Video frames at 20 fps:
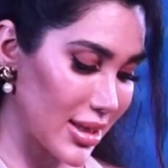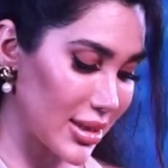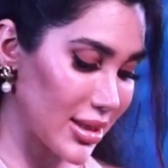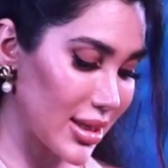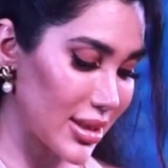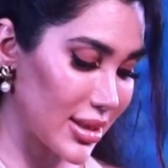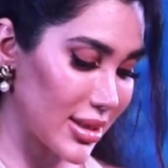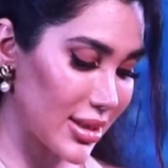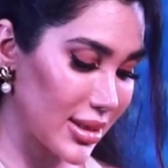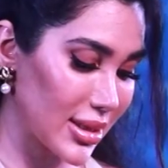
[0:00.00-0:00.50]
is
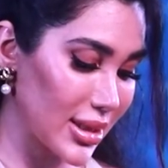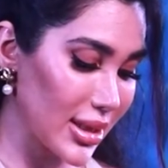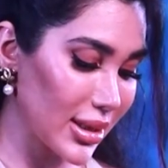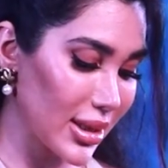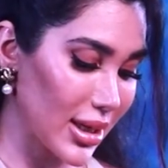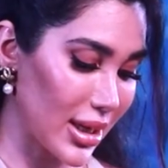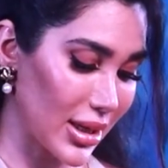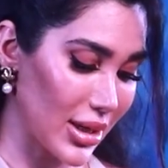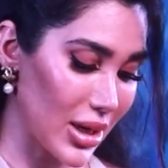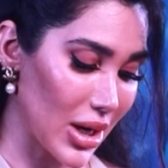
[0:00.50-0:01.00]
still
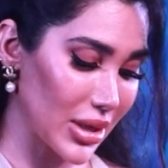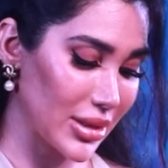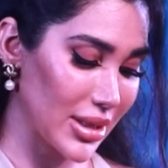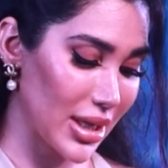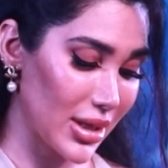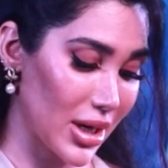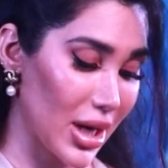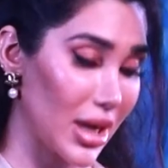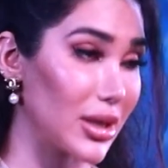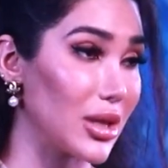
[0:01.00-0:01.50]
a lot
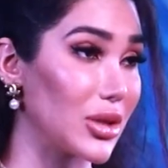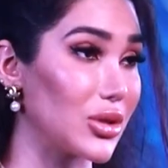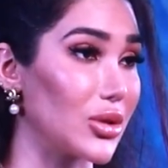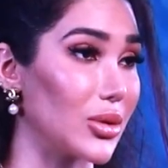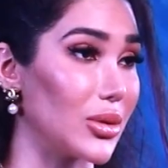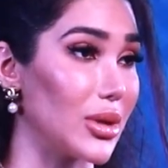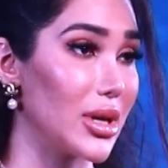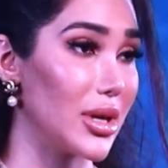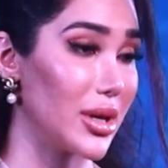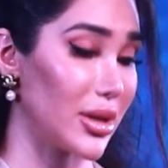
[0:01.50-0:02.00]
that I need to
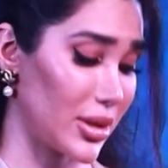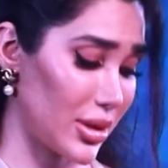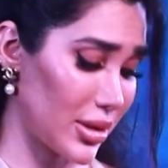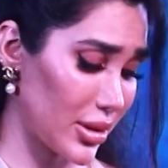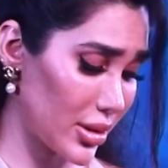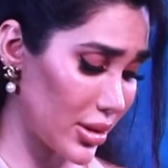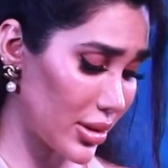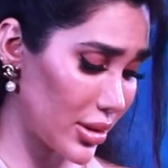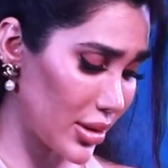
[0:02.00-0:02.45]
learn.